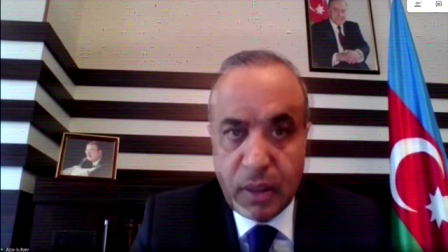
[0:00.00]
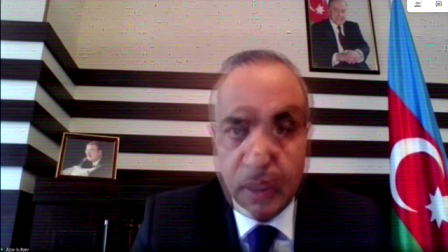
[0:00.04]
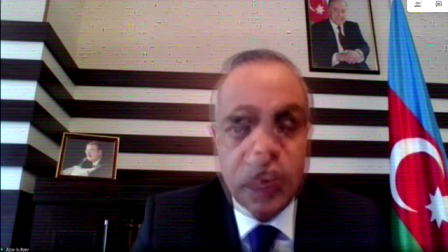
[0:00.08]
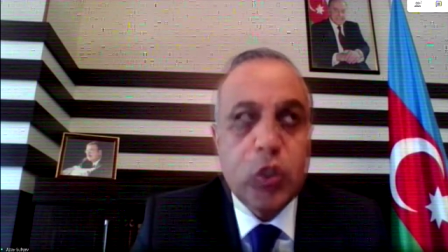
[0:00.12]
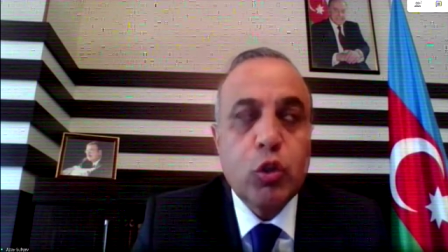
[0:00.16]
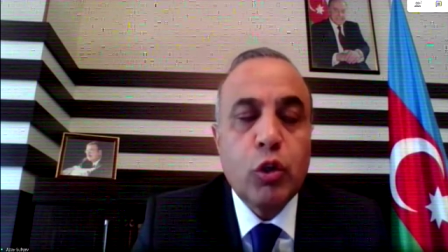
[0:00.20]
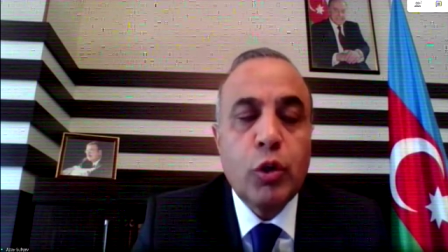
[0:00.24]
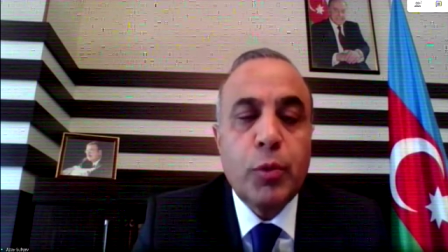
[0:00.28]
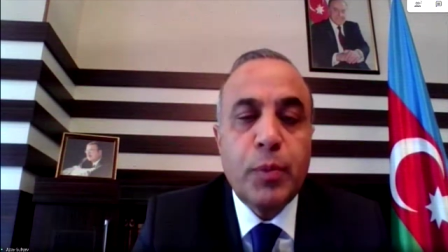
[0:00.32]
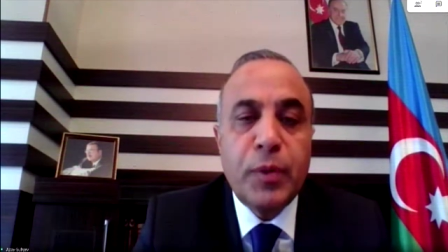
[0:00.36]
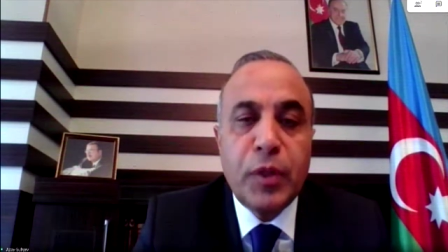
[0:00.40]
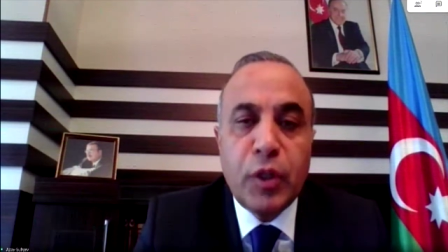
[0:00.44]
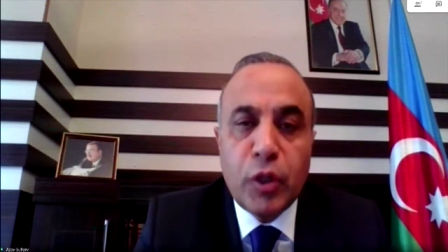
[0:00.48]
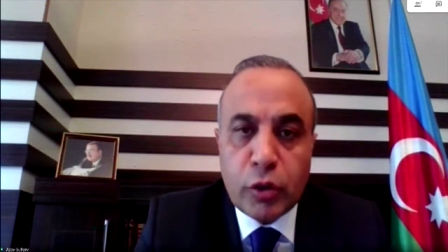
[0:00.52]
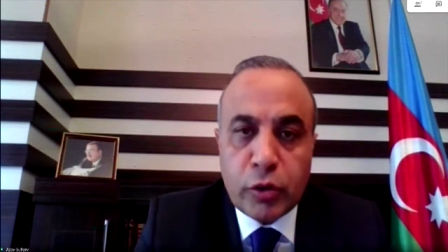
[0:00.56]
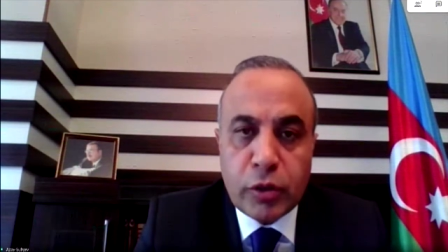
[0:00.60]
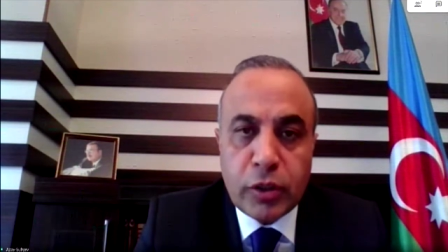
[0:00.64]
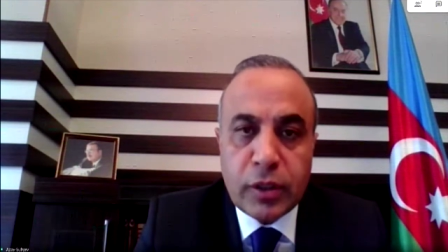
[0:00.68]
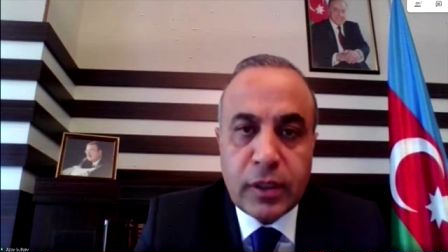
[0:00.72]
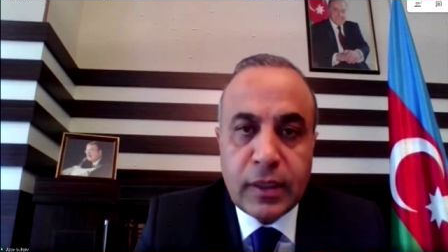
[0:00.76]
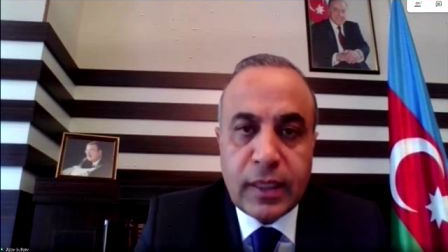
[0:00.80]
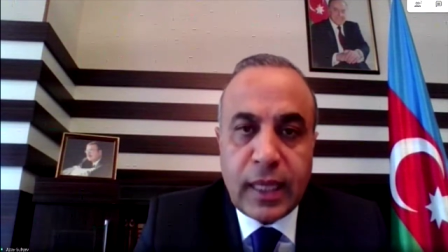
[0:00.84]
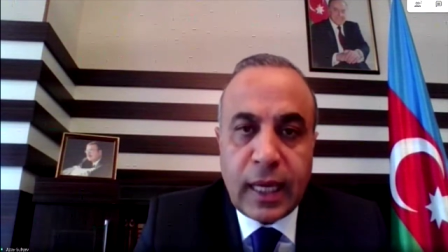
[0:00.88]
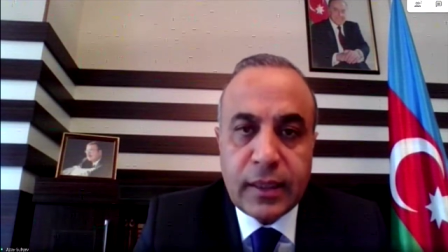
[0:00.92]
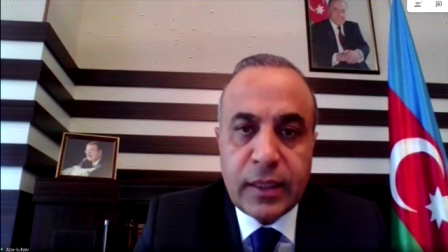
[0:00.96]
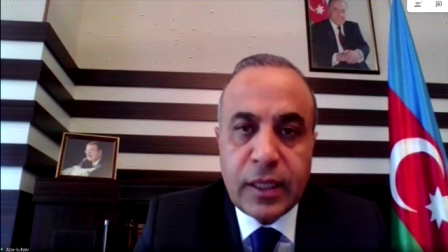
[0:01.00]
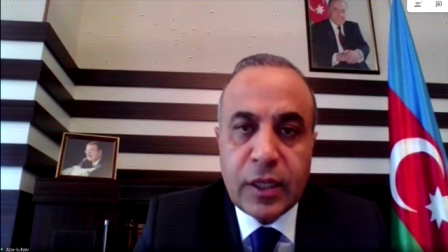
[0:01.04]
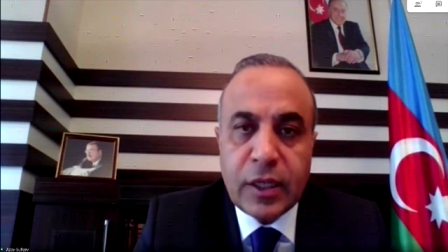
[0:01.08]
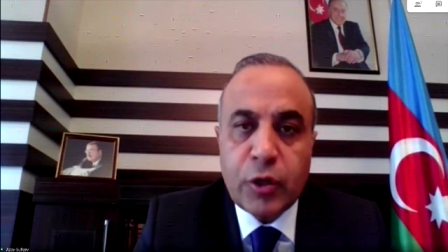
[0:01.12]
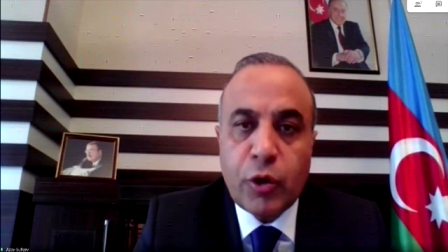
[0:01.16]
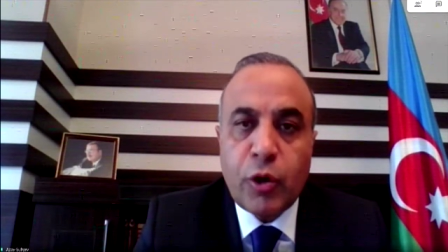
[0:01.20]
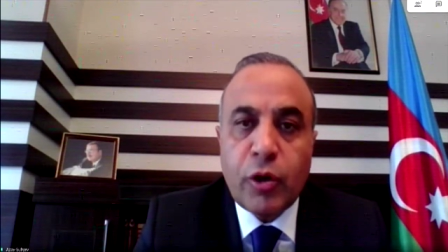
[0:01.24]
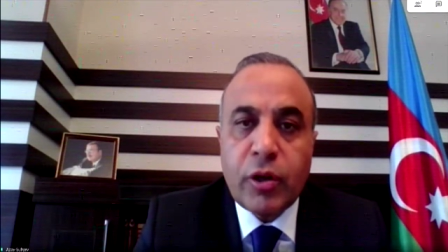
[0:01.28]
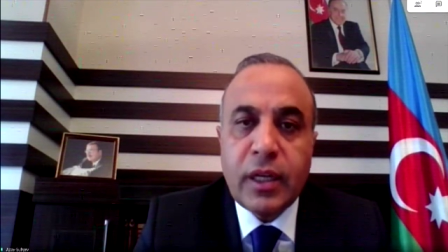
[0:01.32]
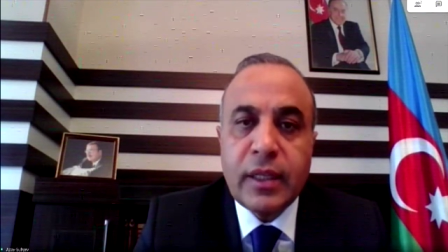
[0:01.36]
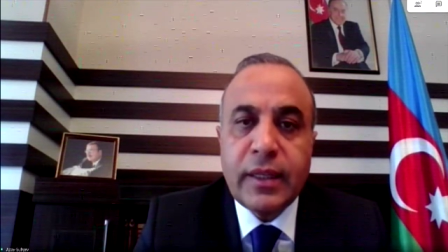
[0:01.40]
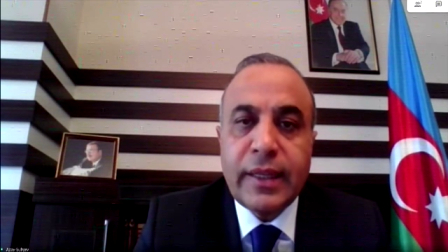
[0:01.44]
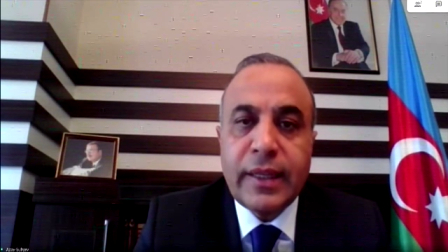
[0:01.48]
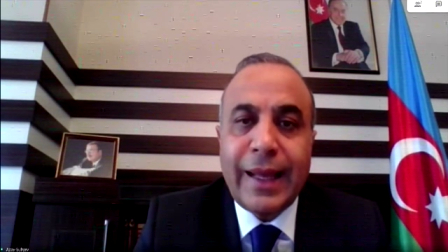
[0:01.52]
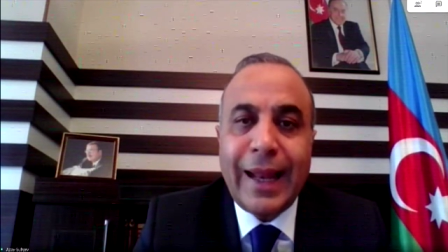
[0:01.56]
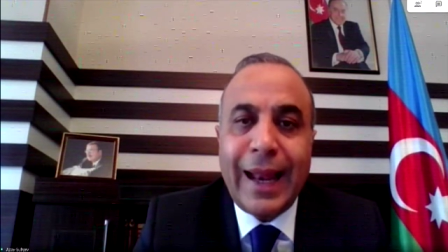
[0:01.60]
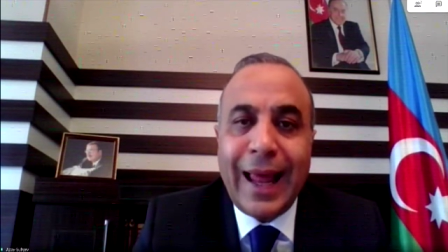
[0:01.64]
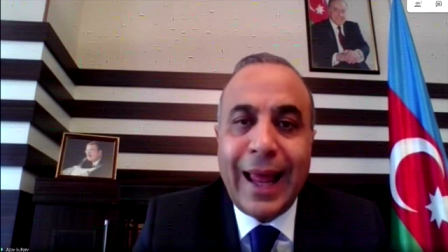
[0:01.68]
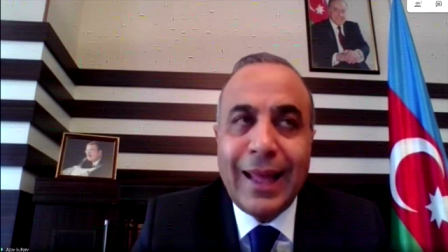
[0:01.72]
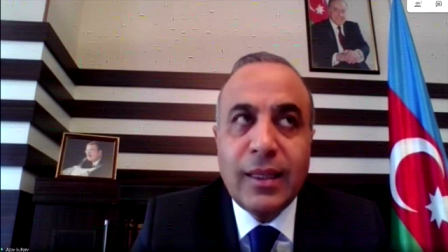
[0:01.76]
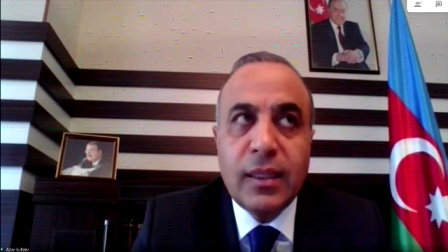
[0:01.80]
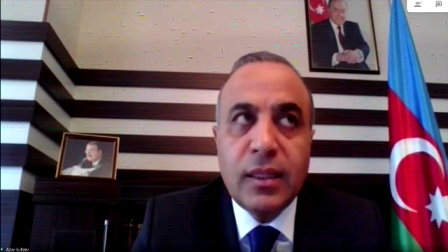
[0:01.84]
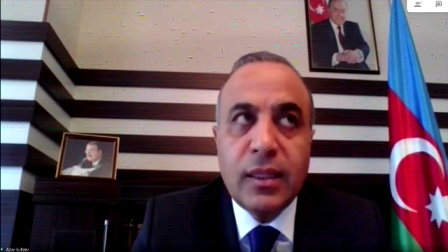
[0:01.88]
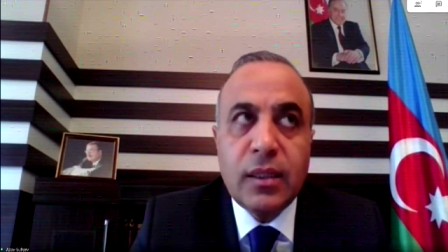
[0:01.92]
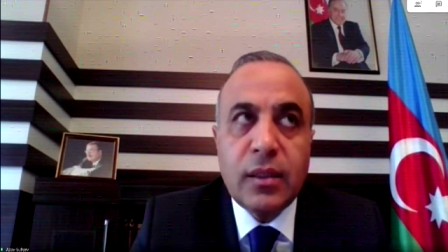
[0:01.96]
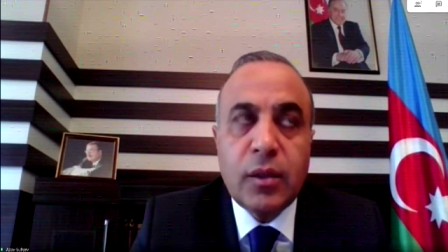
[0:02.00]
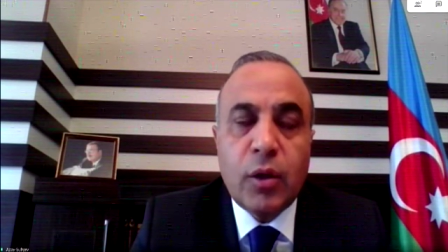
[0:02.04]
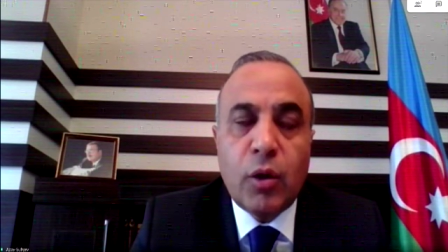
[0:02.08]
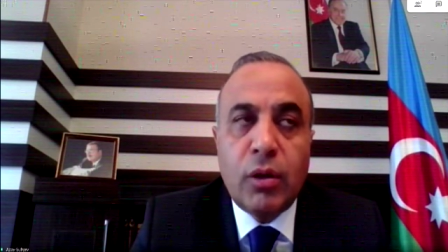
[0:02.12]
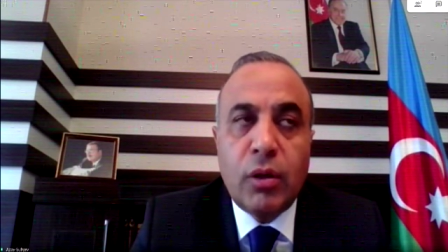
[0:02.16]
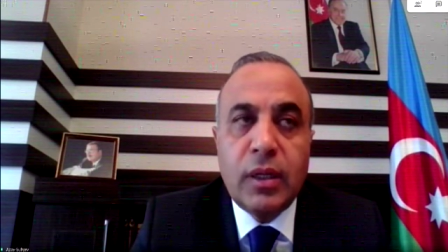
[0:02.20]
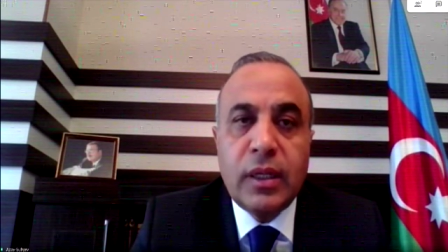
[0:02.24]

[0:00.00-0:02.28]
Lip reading: It should be noted that the rocket landed